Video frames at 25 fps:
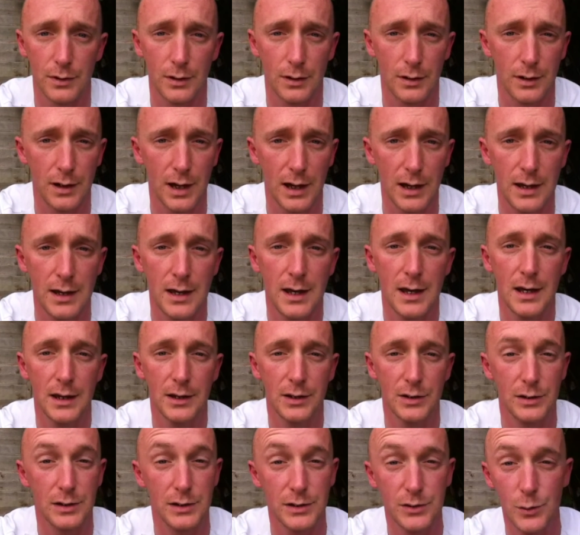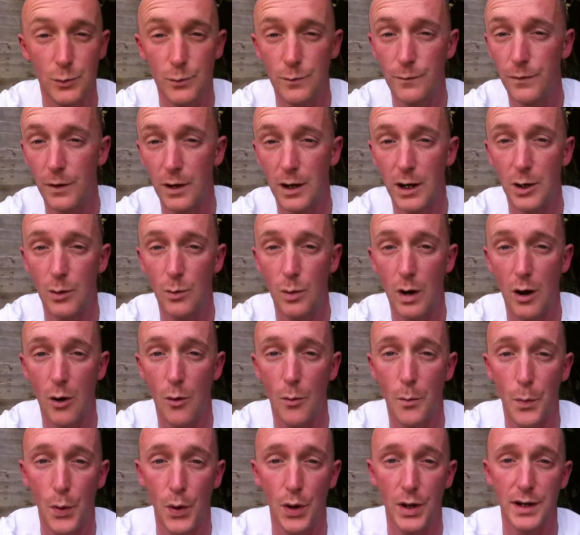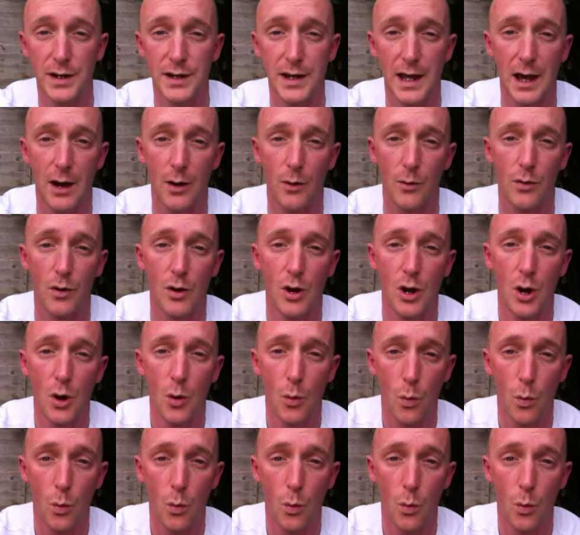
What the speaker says: Okay, because it's all very well putting down